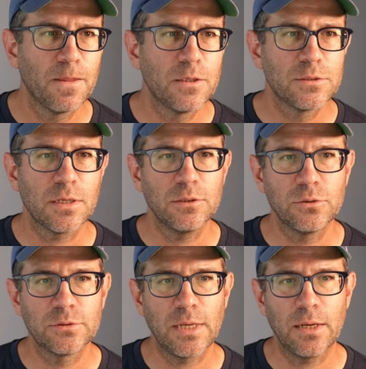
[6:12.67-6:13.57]
So then I'll
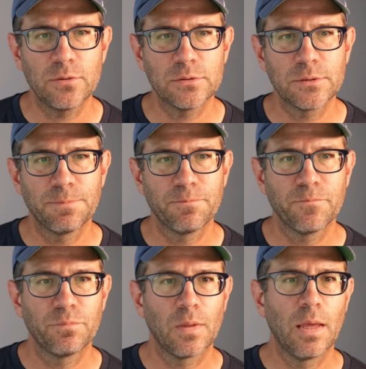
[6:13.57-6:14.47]
do sounds,
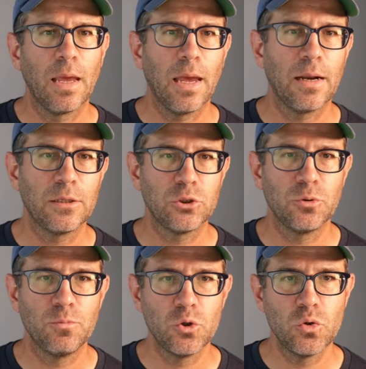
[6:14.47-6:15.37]
and I'll
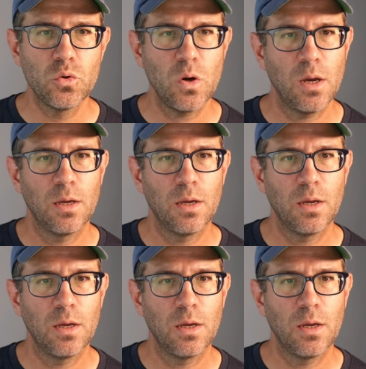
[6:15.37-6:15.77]
do moo,